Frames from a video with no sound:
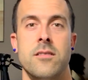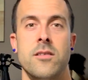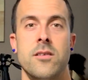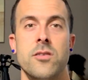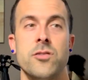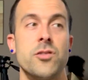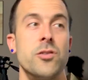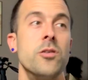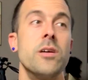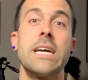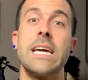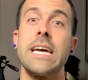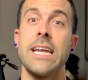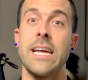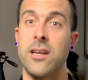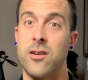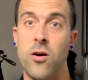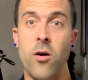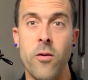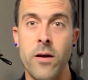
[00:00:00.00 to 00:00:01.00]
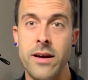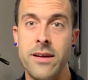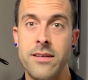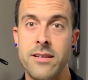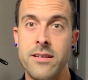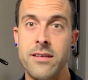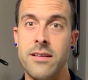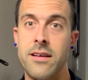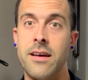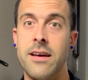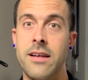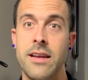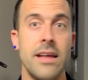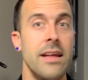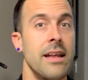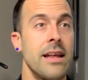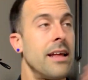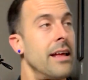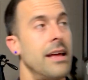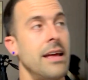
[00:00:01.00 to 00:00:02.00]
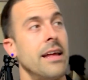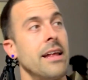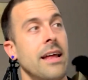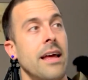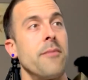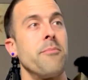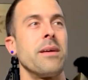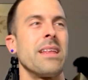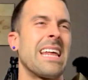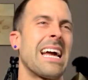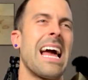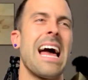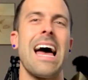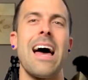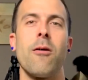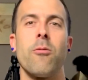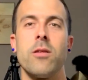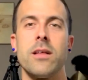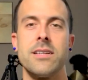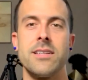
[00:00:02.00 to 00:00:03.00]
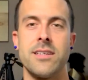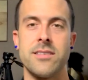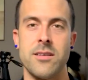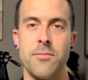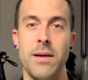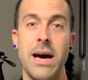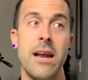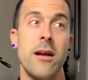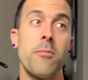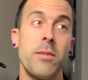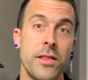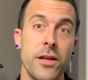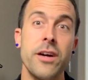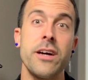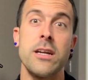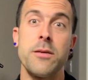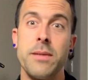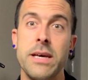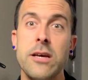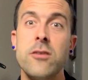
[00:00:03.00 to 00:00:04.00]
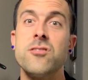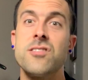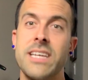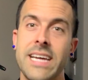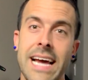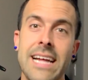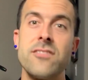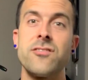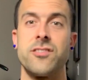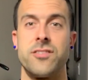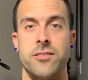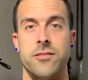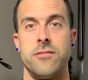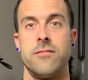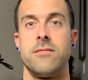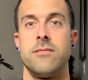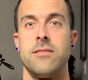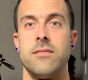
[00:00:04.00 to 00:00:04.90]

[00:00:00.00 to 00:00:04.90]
So you can ignore it and be like, ah, well, it doesn't matter, but they're going to be used against you.